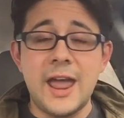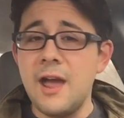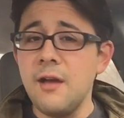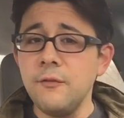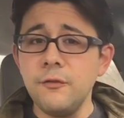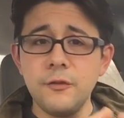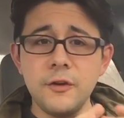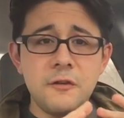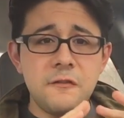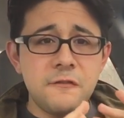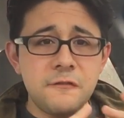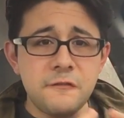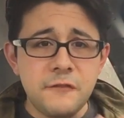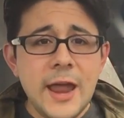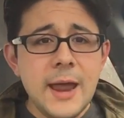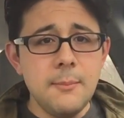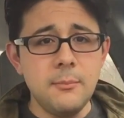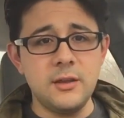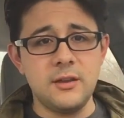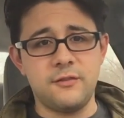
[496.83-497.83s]
every
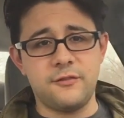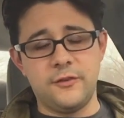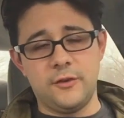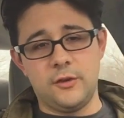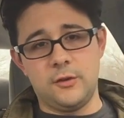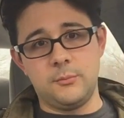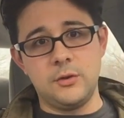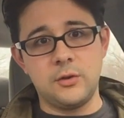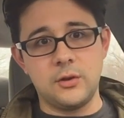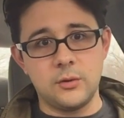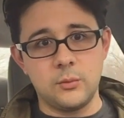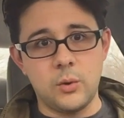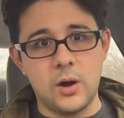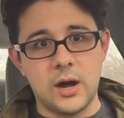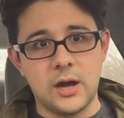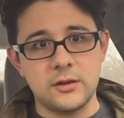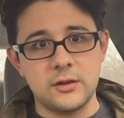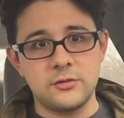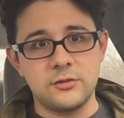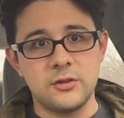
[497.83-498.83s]
family film you can
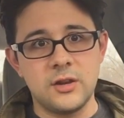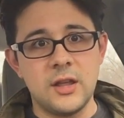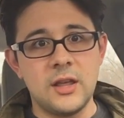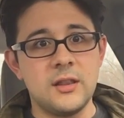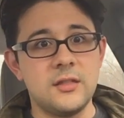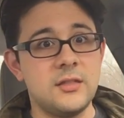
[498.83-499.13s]
watch.